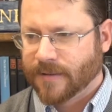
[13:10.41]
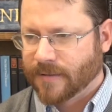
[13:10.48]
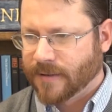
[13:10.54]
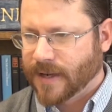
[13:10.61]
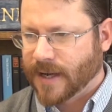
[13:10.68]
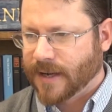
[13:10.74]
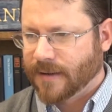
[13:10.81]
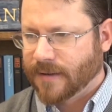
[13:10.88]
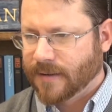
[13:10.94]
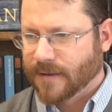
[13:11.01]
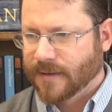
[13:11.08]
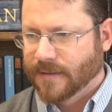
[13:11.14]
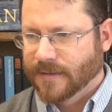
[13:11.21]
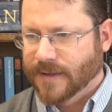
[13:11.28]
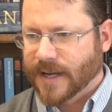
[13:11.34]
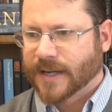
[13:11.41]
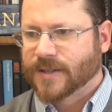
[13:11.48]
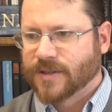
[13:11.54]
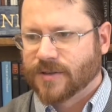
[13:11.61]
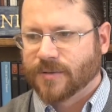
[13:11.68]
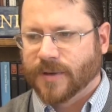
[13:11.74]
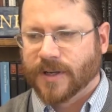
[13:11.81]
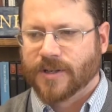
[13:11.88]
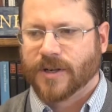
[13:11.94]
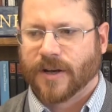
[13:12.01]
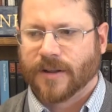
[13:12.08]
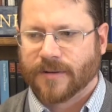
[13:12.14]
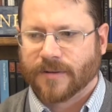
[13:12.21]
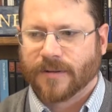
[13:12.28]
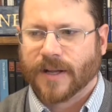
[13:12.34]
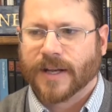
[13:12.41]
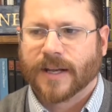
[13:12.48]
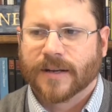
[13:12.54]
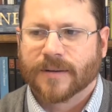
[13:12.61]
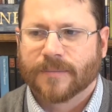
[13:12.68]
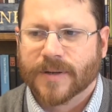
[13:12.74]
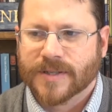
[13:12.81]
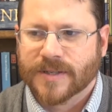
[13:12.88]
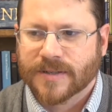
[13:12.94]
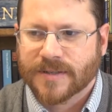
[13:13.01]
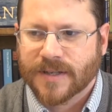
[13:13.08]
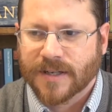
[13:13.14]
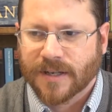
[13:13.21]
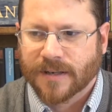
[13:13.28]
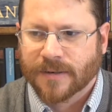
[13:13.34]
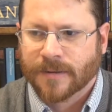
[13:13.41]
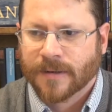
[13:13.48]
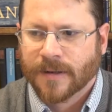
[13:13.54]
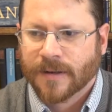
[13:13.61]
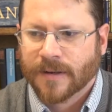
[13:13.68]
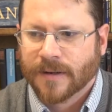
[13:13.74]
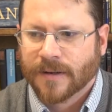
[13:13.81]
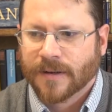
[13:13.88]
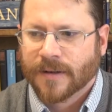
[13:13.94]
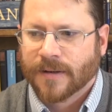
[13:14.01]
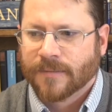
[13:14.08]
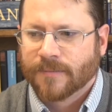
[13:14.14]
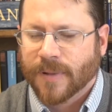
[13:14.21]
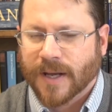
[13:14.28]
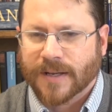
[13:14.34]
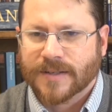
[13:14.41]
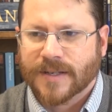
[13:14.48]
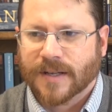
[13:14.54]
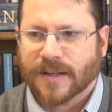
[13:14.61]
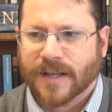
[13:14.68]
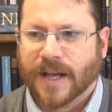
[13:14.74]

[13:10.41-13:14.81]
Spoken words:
they're not next to each other like in a Byzantine painting.